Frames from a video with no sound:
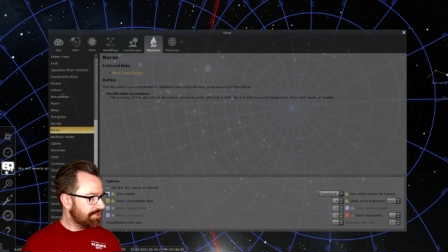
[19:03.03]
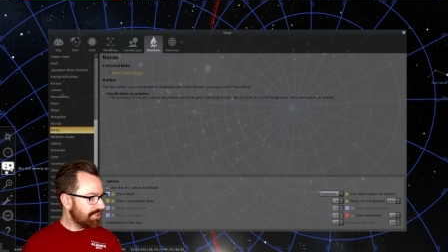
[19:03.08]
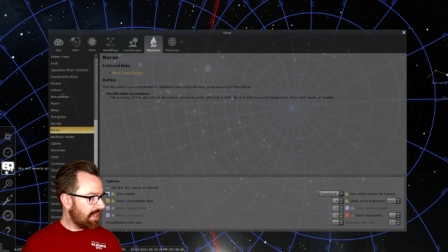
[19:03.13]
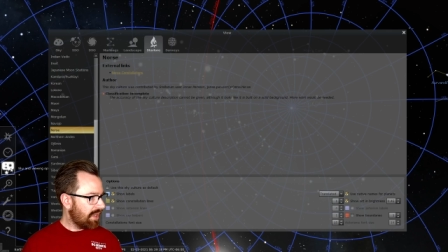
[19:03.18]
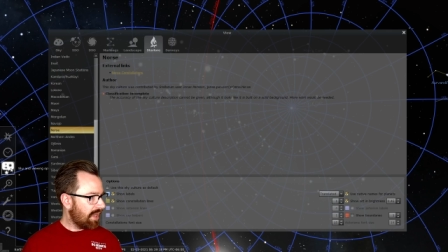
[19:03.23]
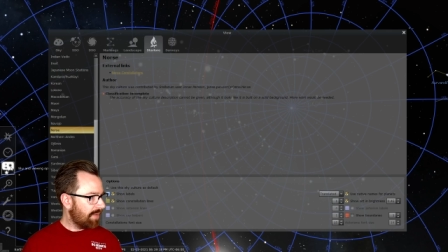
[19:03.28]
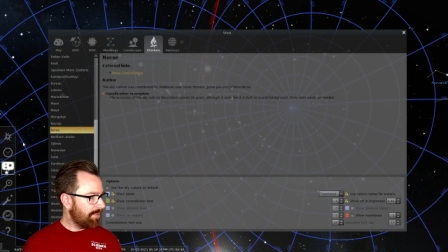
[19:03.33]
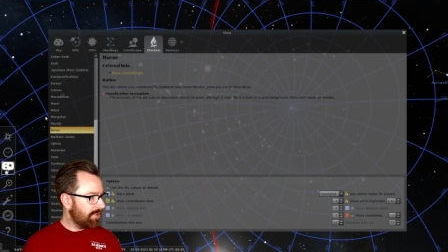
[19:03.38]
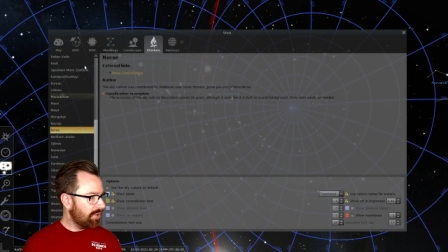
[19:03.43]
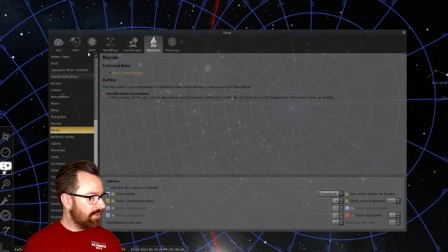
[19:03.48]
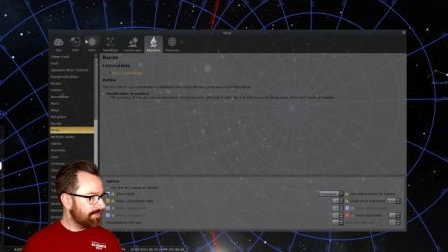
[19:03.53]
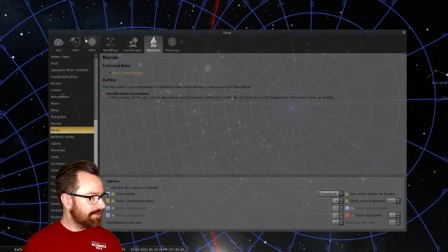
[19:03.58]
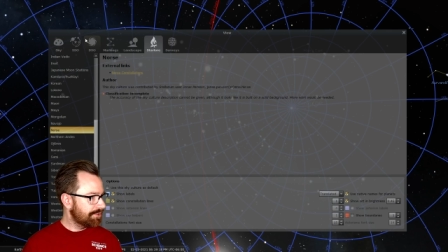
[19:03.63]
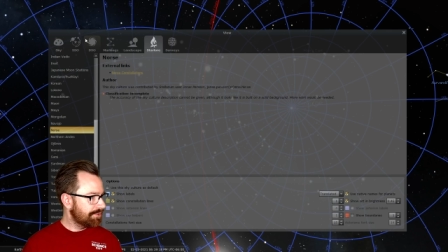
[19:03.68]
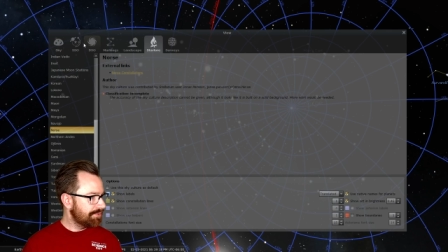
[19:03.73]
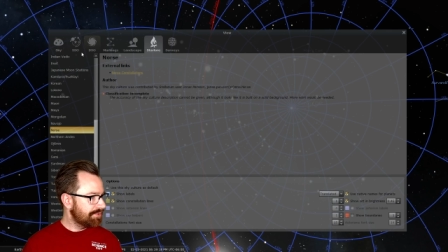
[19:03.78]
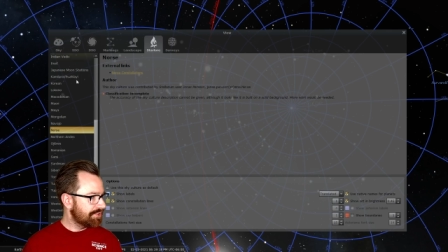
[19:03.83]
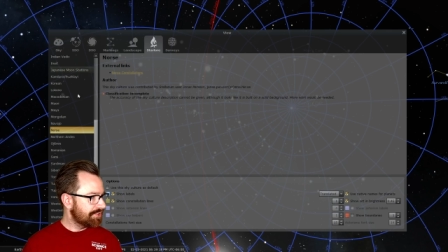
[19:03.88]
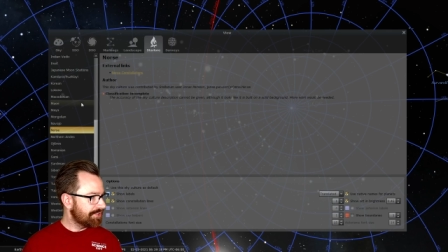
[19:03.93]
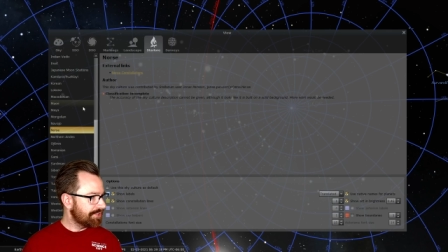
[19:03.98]
hop on over
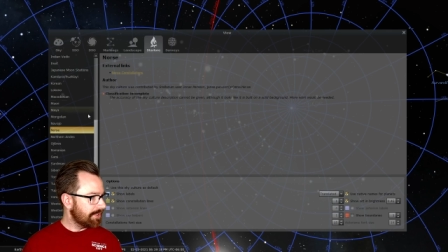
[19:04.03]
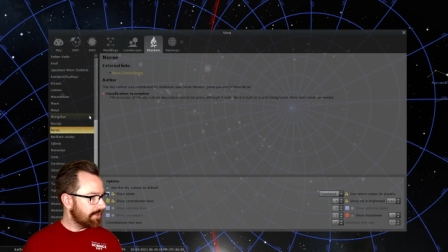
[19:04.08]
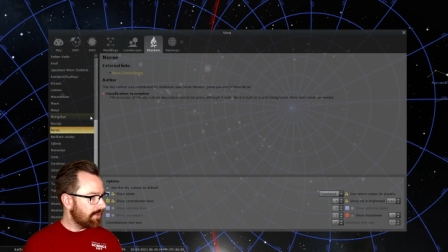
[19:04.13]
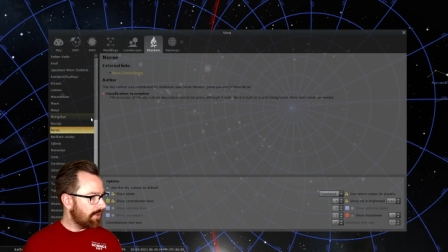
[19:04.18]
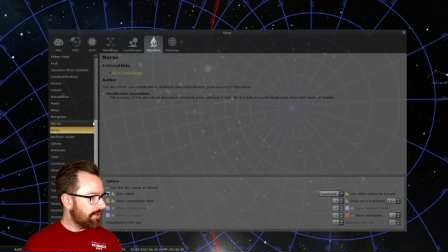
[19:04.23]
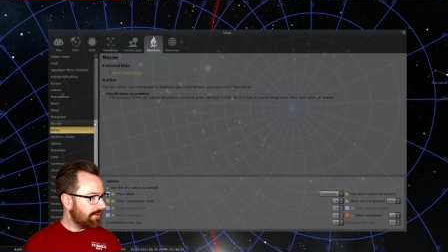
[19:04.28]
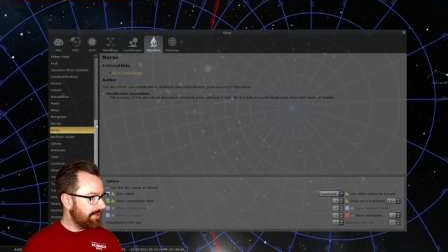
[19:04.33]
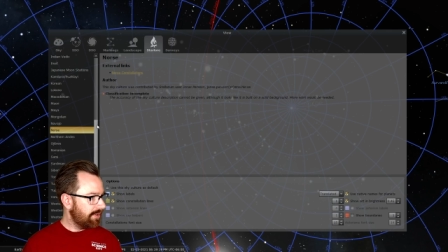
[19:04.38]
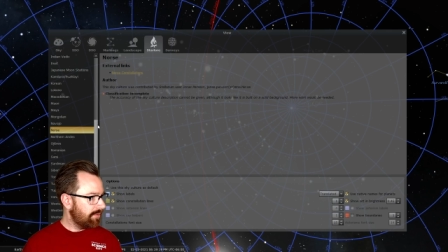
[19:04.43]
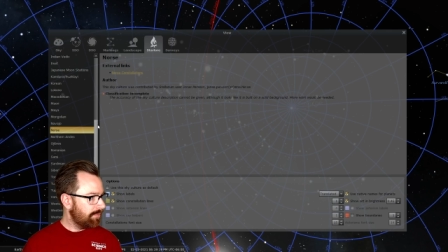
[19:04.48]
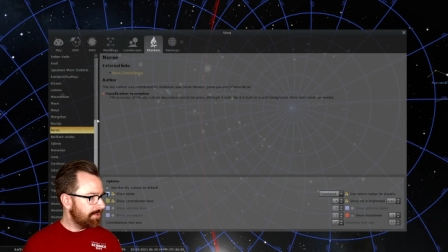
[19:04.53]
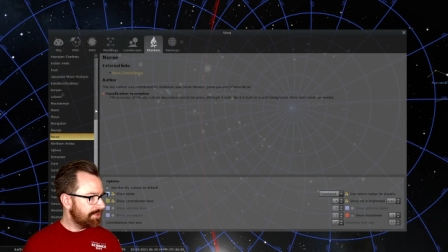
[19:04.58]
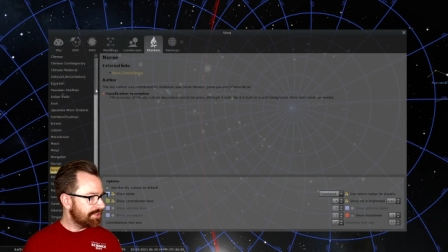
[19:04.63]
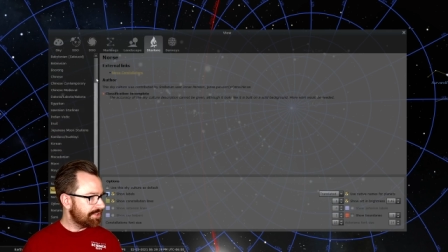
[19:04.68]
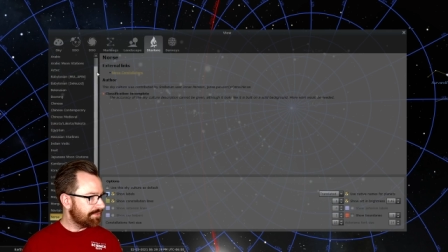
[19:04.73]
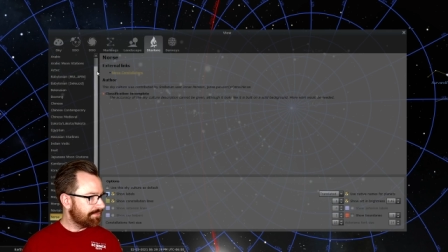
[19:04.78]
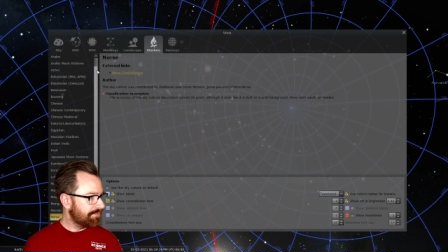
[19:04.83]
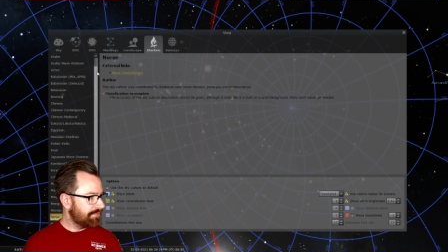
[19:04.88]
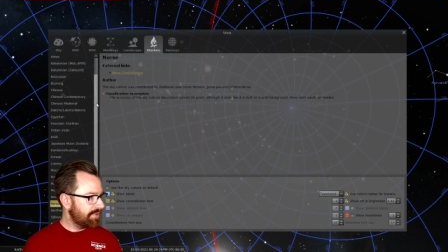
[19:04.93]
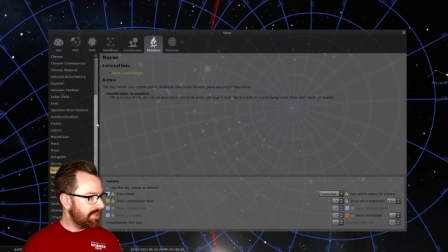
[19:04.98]
to Stellarium, which is
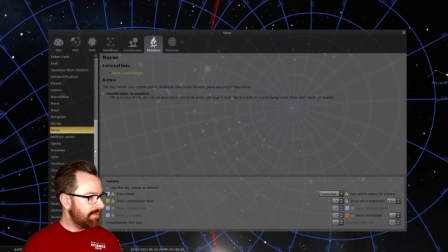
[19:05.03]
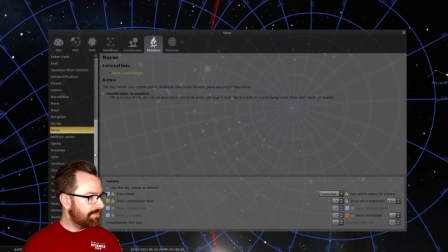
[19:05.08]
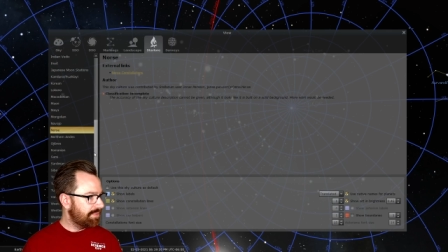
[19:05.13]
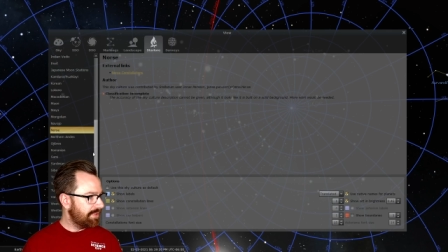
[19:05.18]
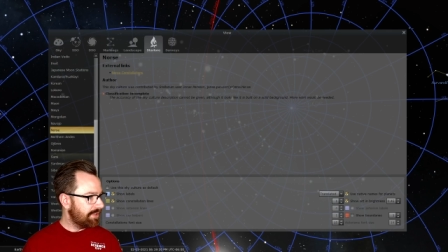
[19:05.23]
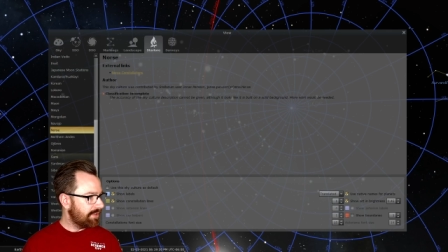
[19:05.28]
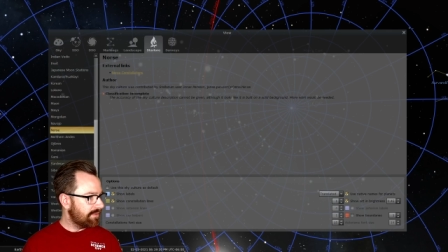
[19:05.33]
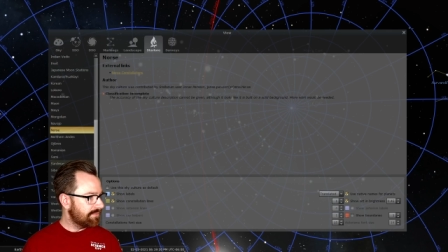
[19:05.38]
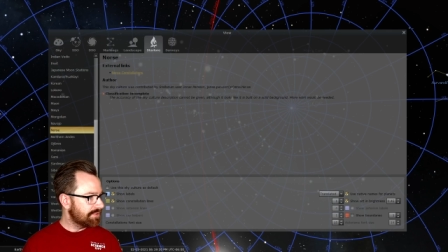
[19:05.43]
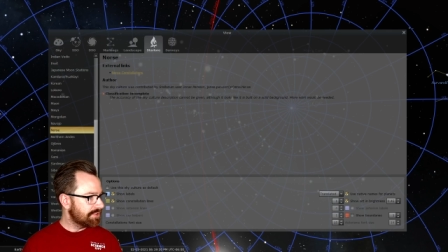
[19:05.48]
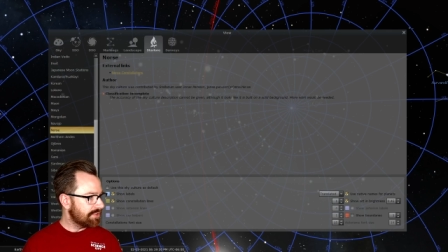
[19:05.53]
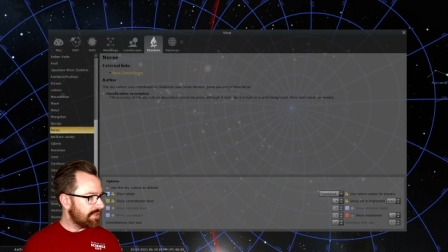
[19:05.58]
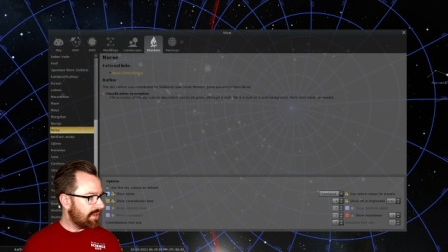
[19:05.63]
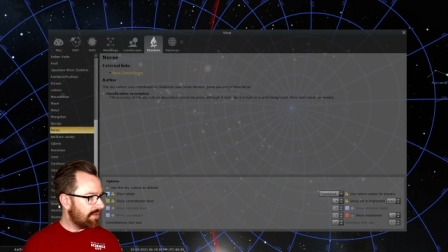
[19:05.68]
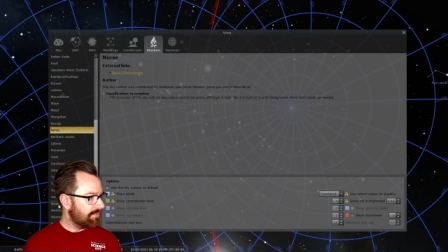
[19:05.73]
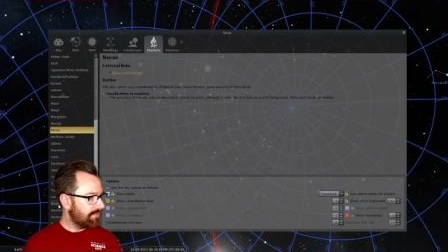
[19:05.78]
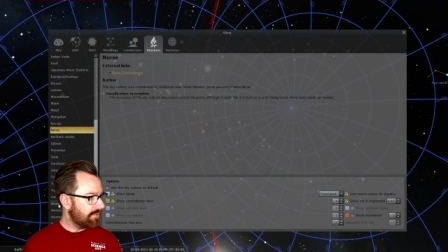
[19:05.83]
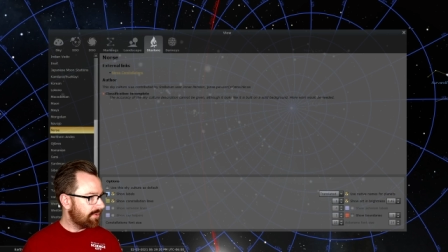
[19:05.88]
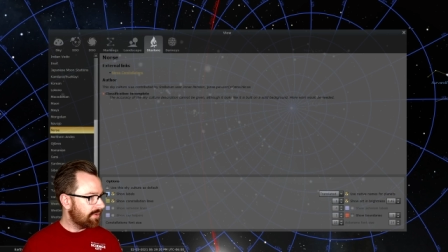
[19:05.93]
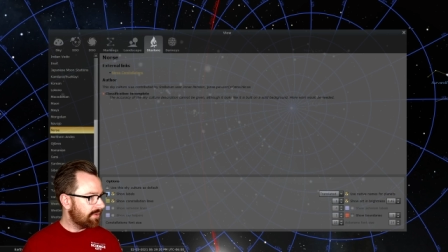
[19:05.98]
a free bit of
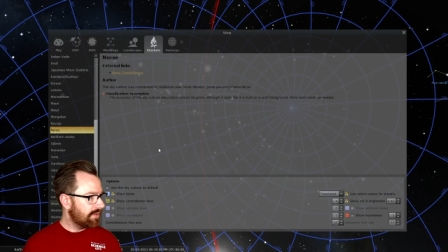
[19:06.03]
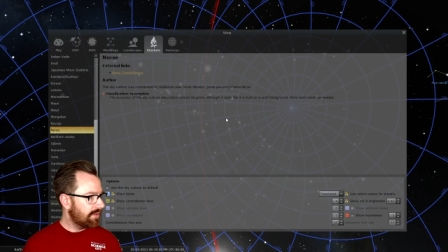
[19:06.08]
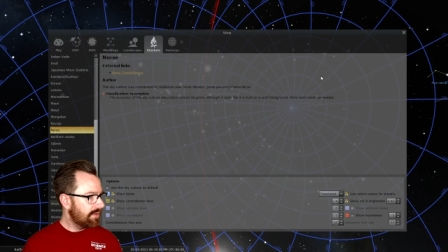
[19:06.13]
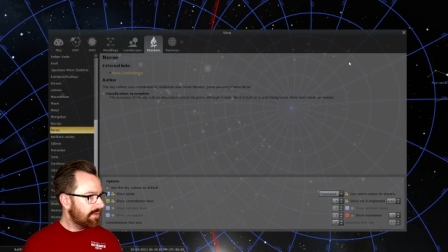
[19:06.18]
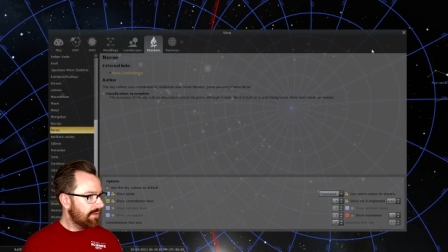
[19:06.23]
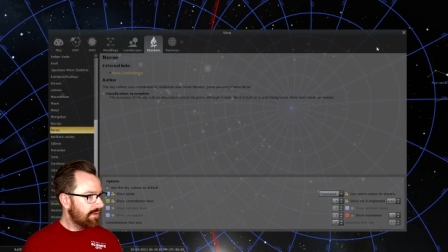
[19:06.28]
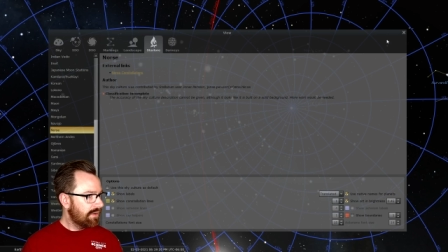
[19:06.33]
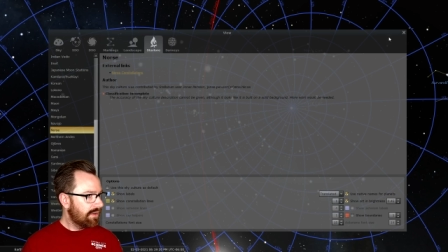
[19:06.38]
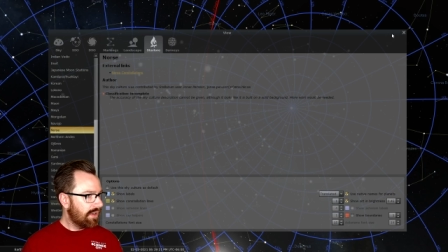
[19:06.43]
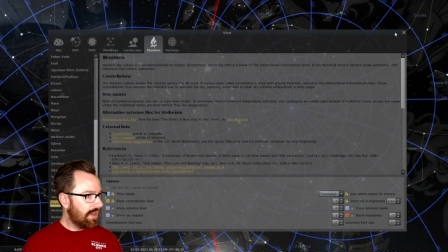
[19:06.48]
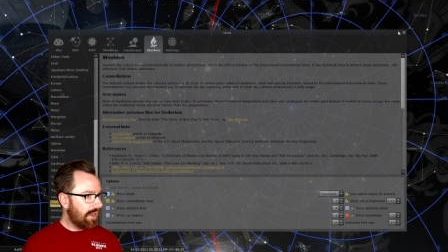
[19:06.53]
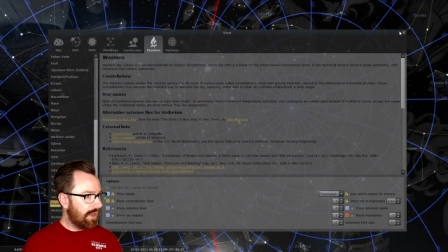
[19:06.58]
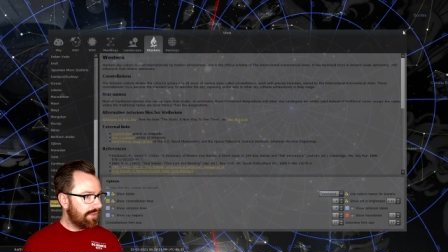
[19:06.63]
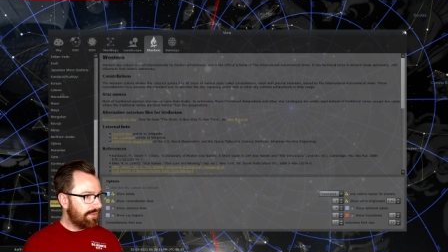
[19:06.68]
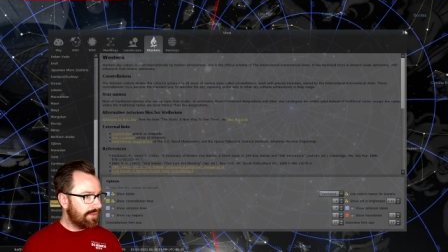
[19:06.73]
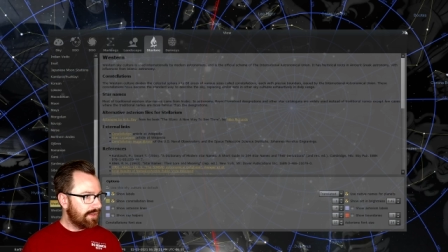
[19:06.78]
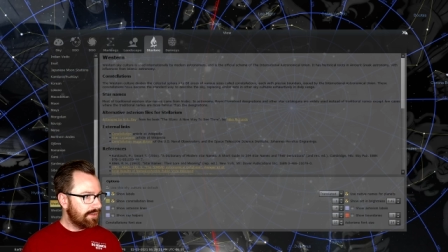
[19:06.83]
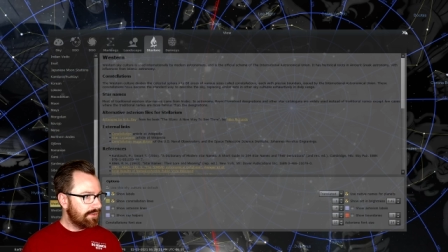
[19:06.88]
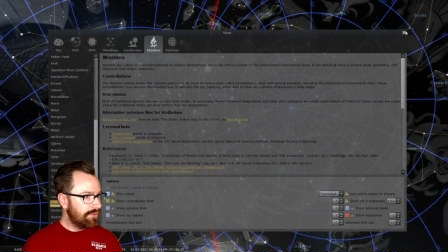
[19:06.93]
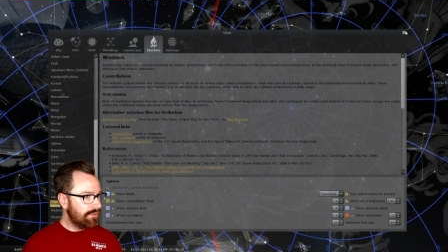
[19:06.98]
software
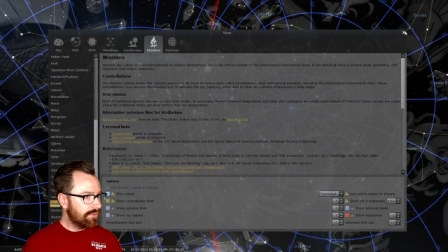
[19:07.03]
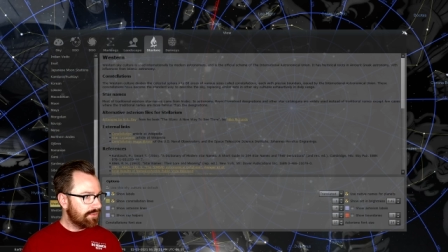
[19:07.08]
that you